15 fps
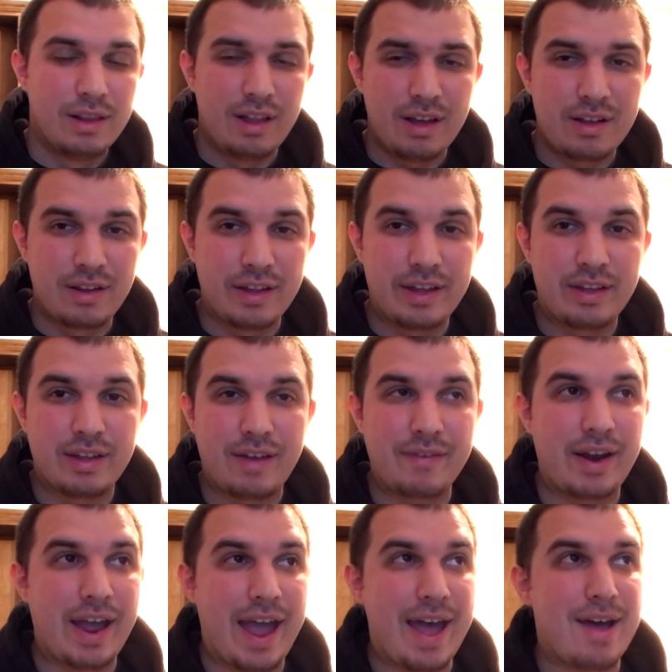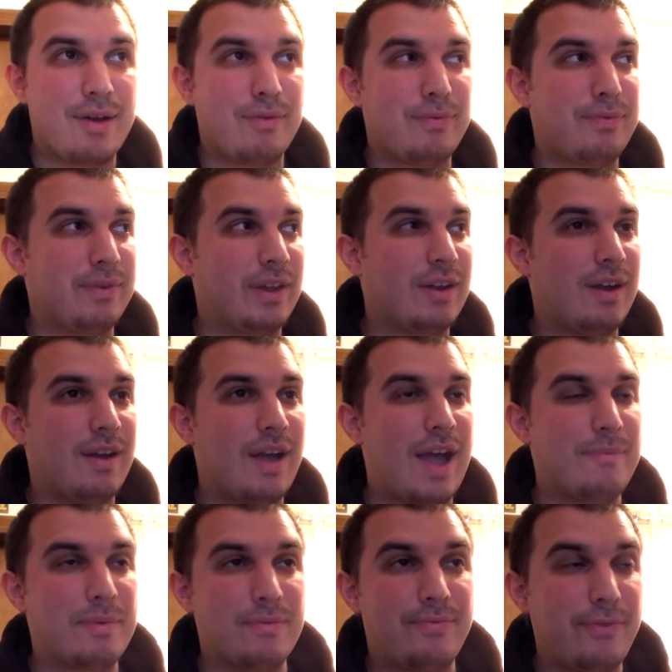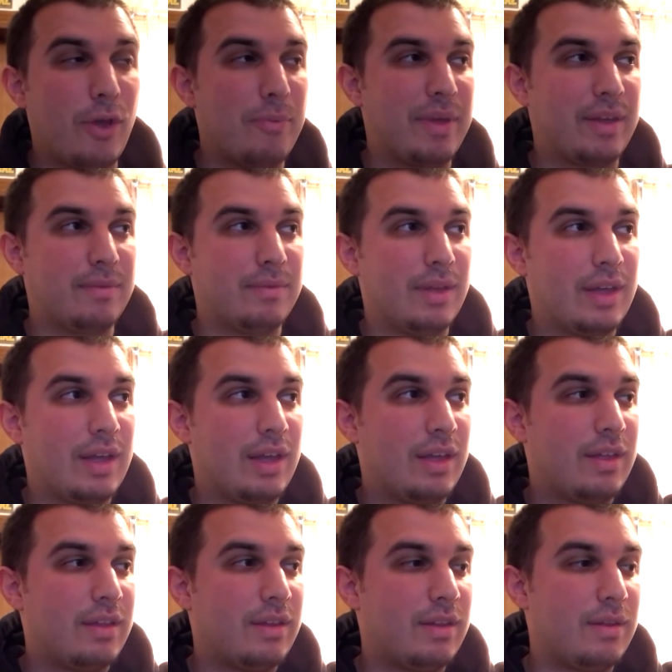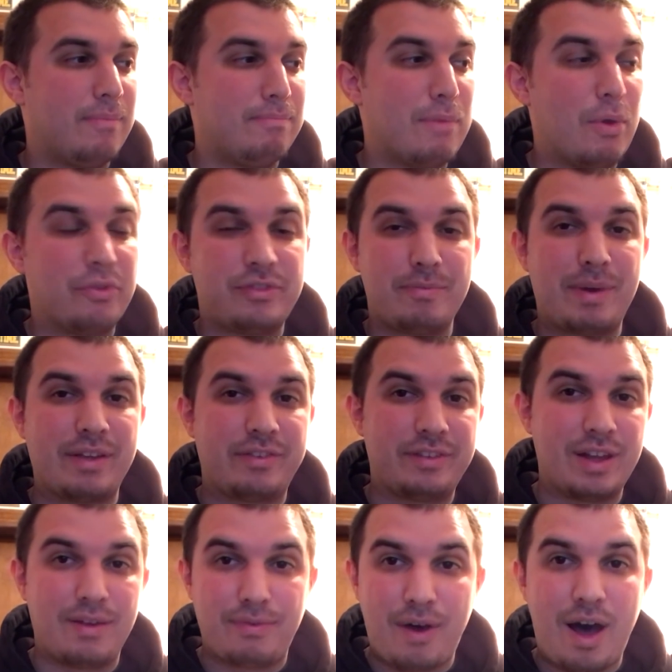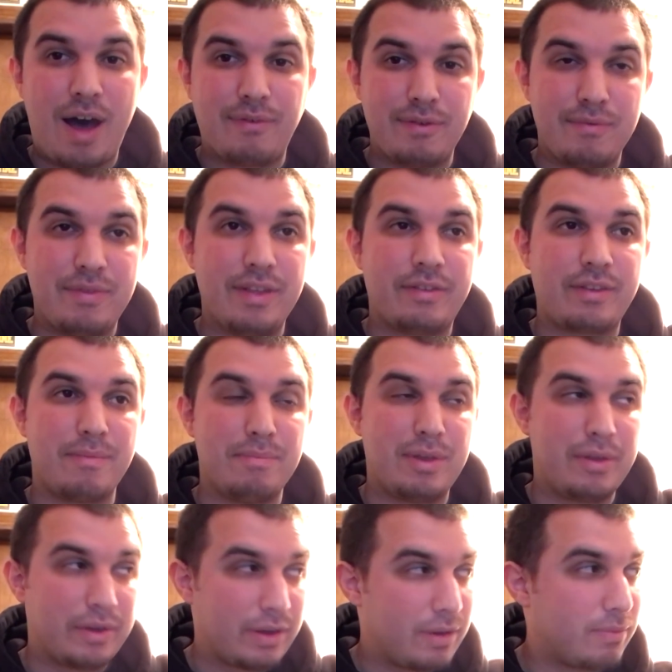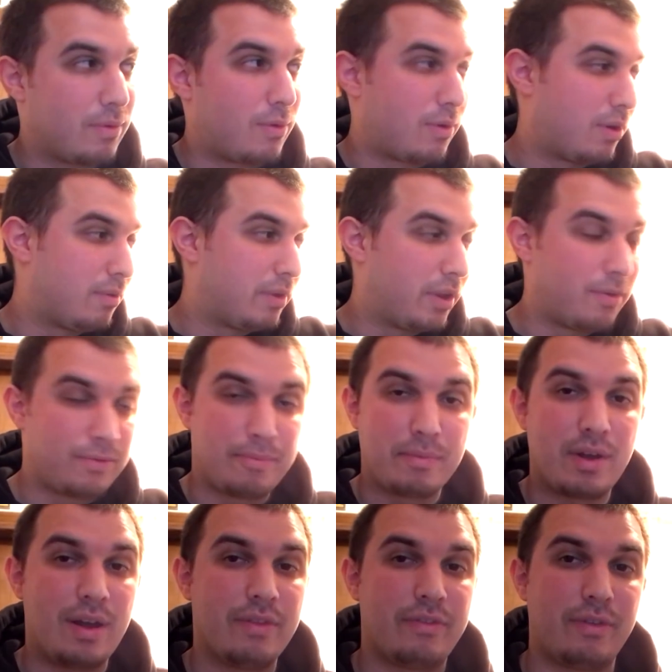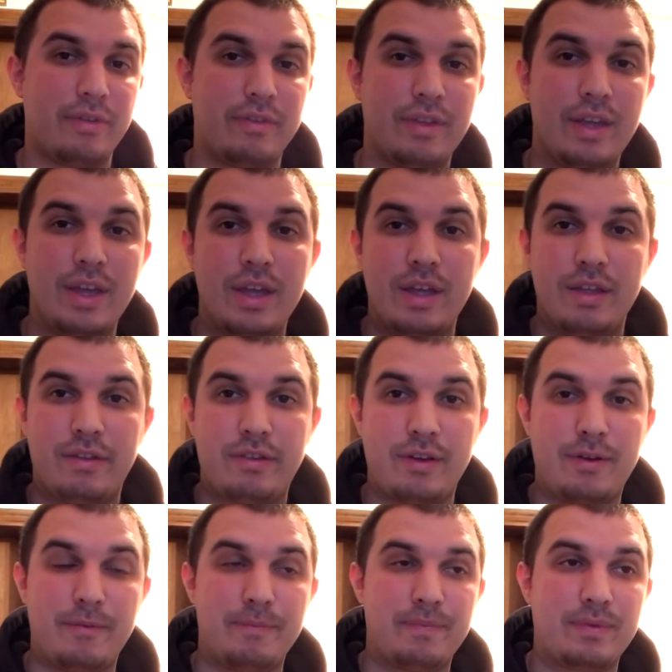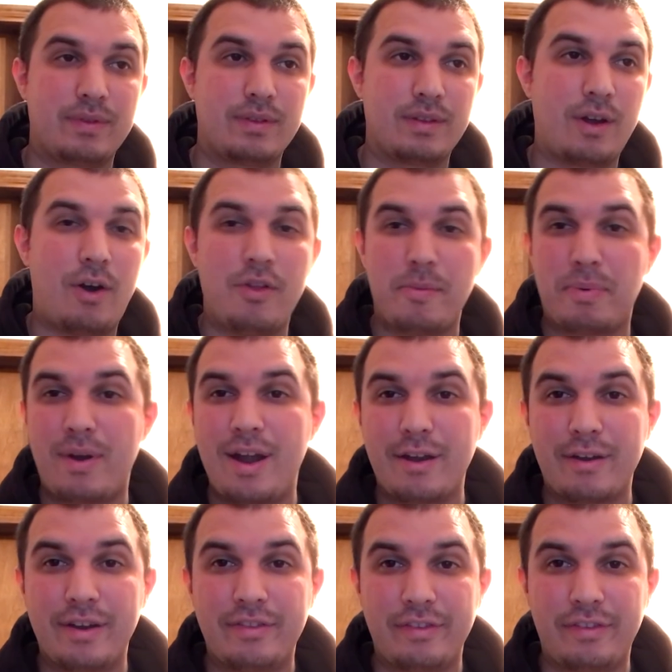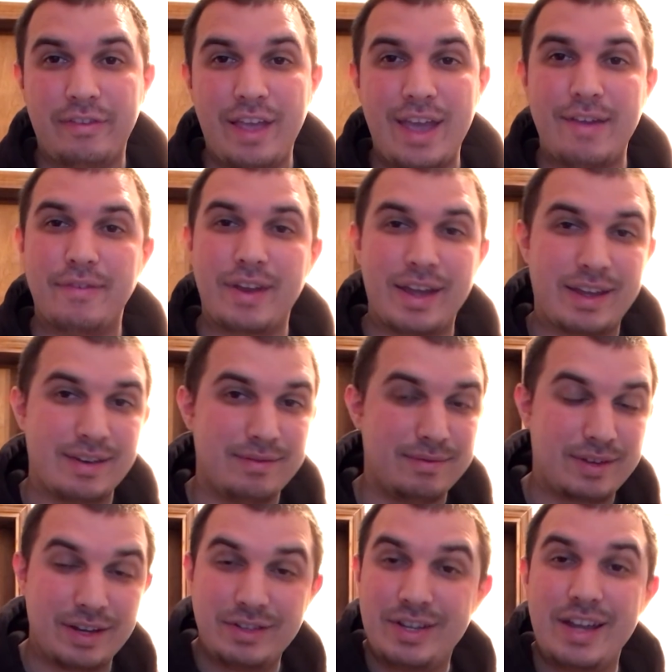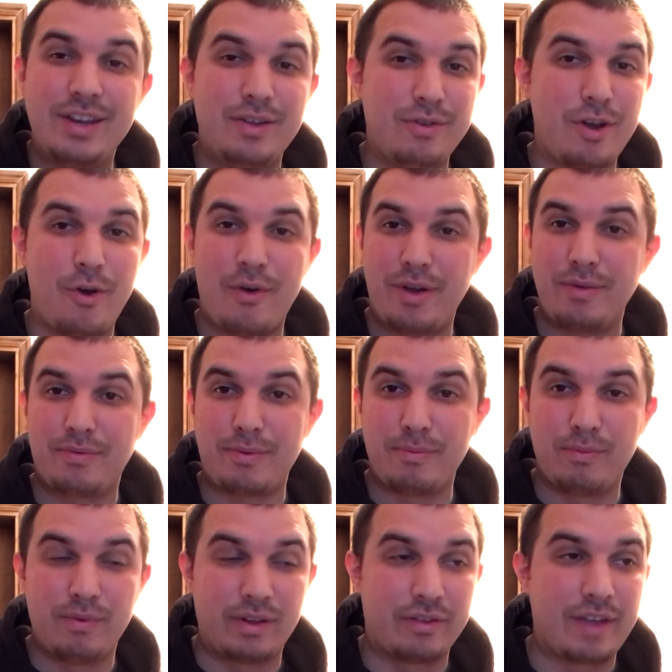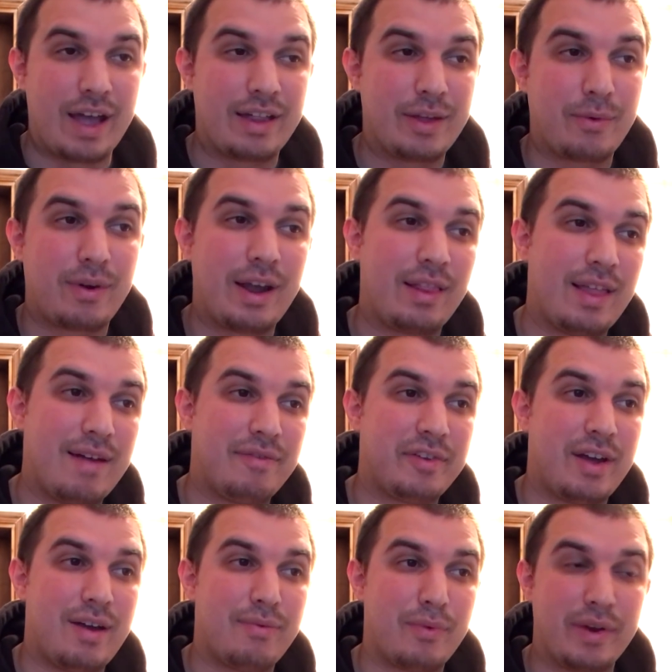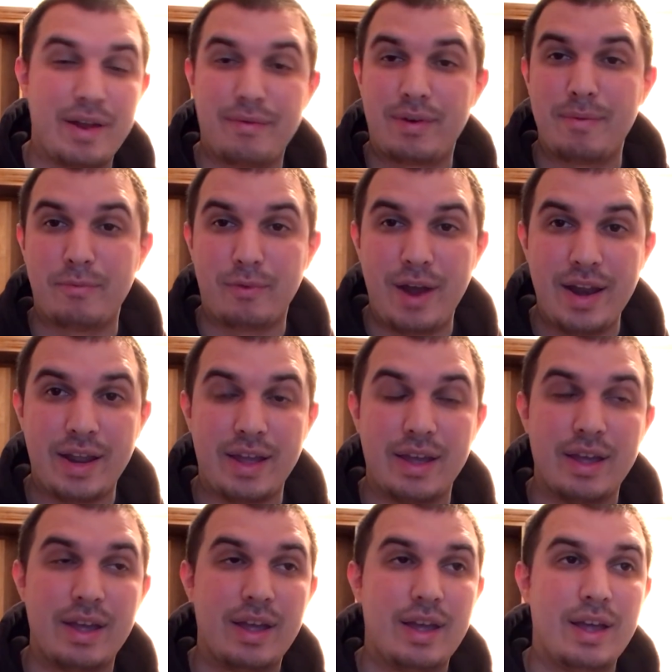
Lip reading: Luckily, I have, I've been filming most of my stuff off of this computer or, from consoles. So all the progress is saved. I can continue going from exactly where I left off whenever I'm ready.